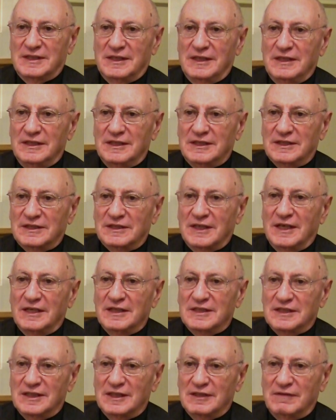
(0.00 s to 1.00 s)
Senior
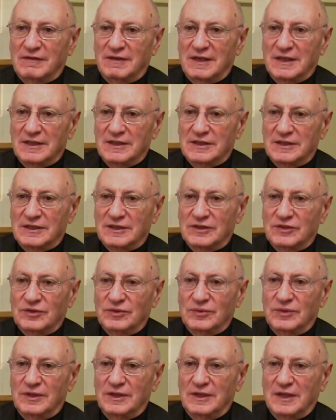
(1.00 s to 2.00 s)
Science Advisor
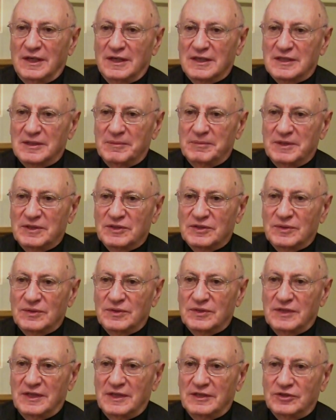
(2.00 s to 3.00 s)
to the Alzheimer's
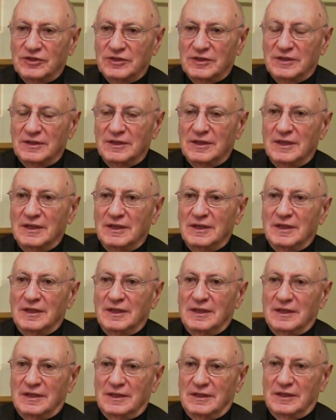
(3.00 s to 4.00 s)
Association
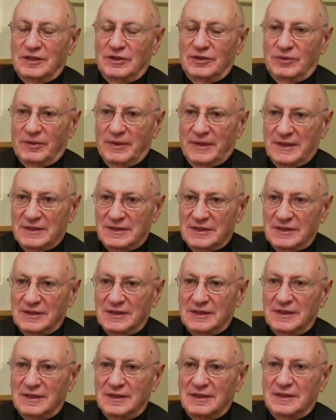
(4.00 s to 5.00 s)
in the
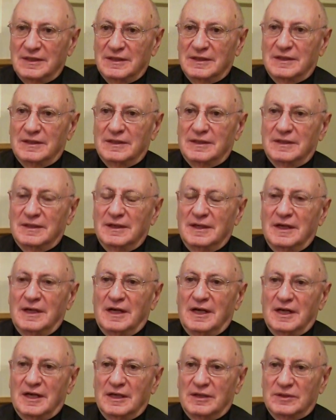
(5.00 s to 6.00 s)
US. Uh,
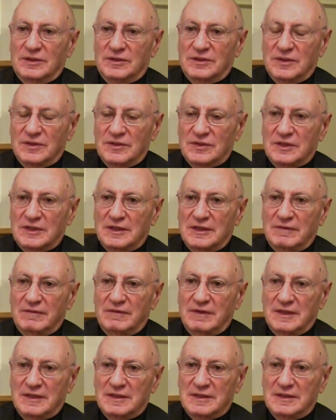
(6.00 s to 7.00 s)
I also
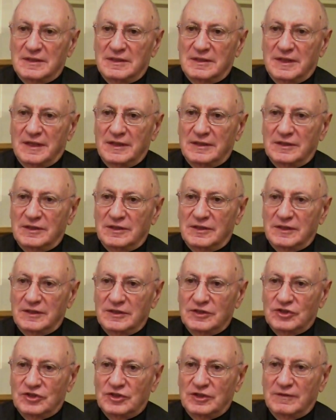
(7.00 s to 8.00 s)
serve as the Editor
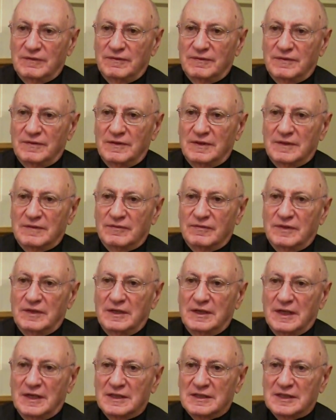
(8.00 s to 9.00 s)
in Chief of
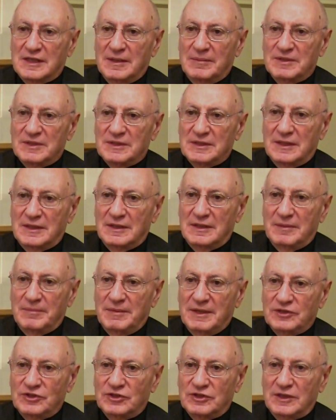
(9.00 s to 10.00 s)
the Alzheimer's and
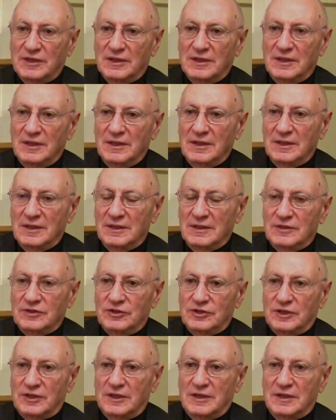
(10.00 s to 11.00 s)
Dementia
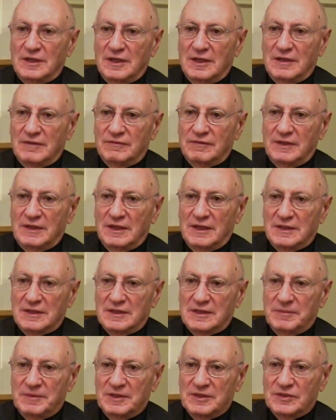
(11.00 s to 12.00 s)
Journal of the
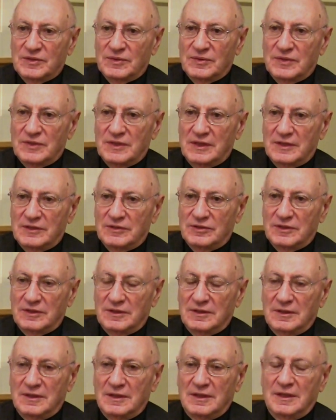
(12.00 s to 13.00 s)
Alzheimer's
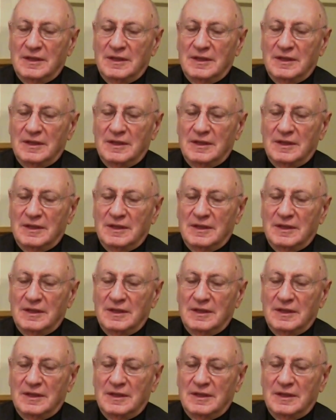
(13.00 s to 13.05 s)
Association.